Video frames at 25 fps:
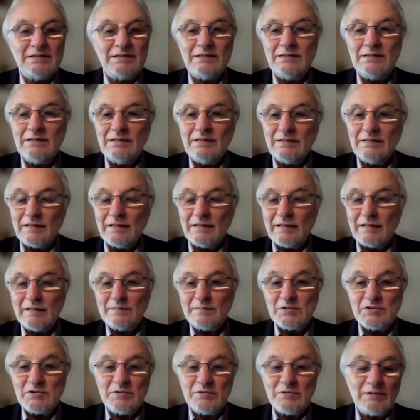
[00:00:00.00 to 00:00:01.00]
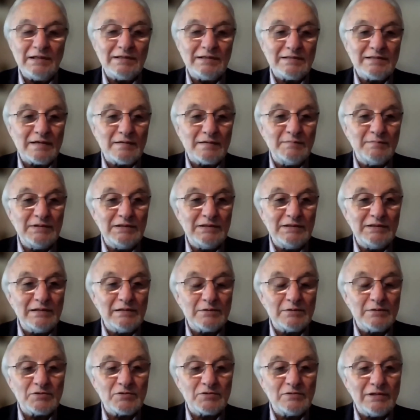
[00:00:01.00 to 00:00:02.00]
Um,
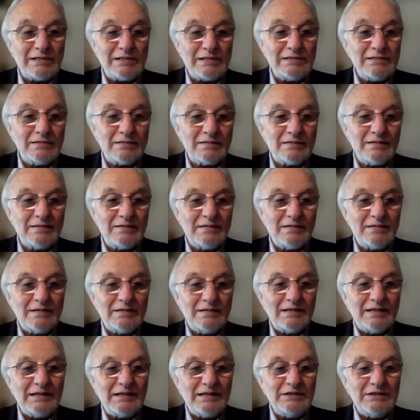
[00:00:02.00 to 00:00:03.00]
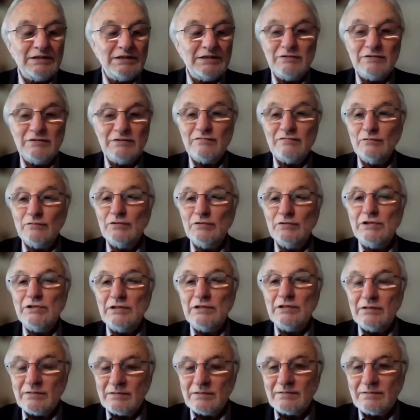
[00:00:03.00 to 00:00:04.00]
it, would be great to
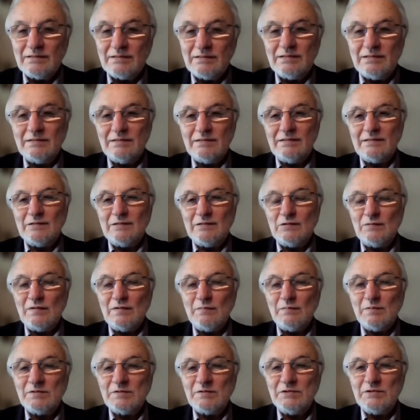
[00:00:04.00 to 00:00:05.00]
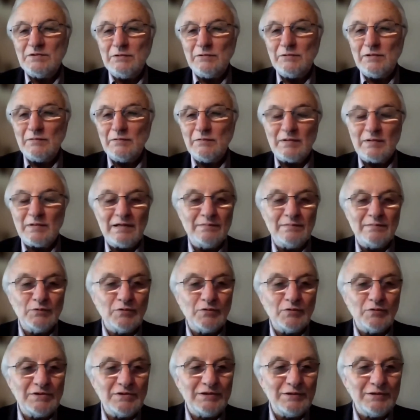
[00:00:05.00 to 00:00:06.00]
broadcast the events that
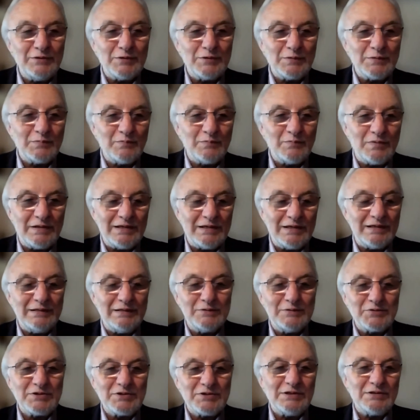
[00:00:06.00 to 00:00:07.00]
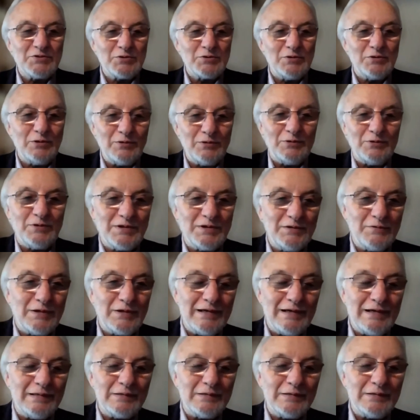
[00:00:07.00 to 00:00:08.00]
are happening on agriculture
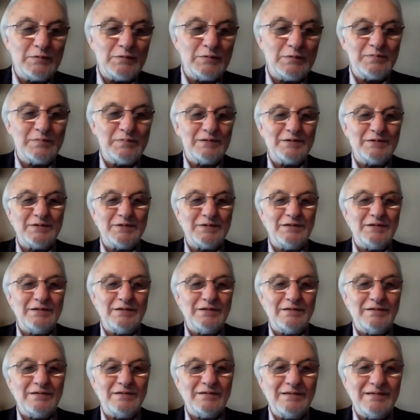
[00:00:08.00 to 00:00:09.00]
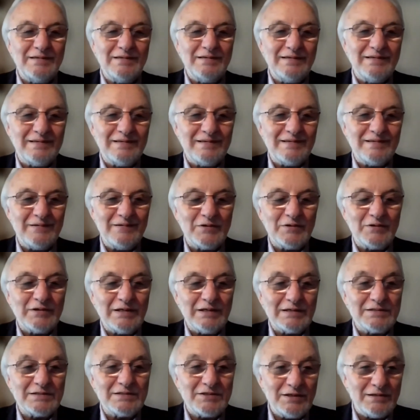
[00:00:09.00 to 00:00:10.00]
to everyone else. So, so just
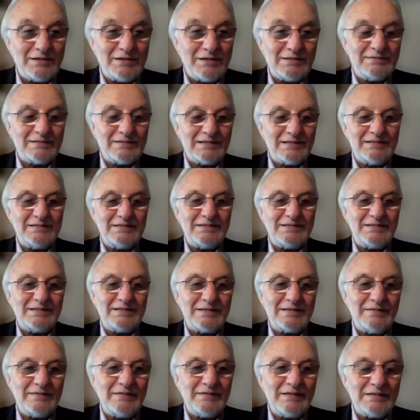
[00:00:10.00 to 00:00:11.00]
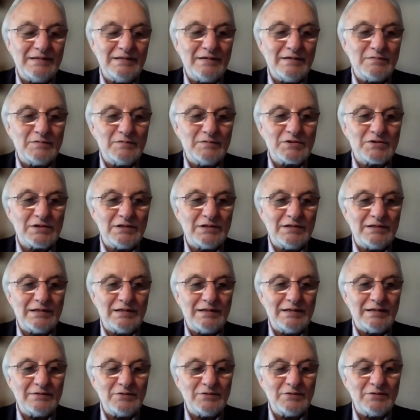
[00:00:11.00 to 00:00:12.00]
not only people who go to the
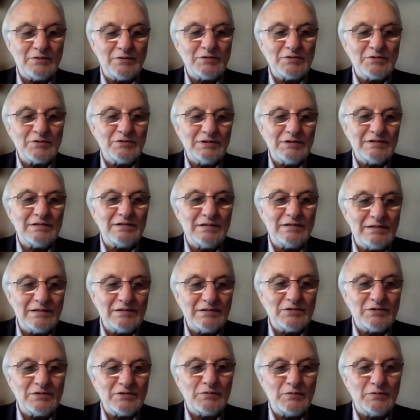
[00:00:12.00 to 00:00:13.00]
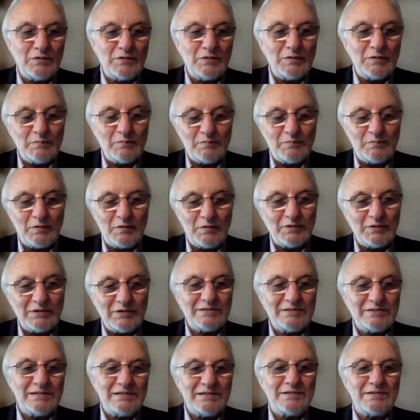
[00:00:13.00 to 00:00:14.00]
COP can have access to those
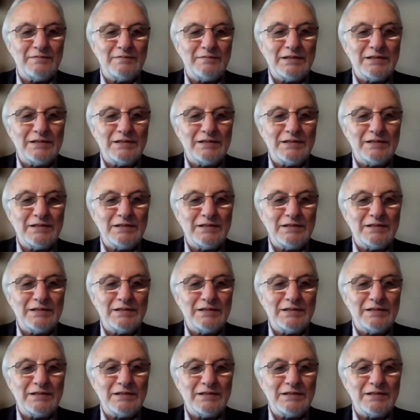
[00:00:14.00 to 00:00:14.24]
events.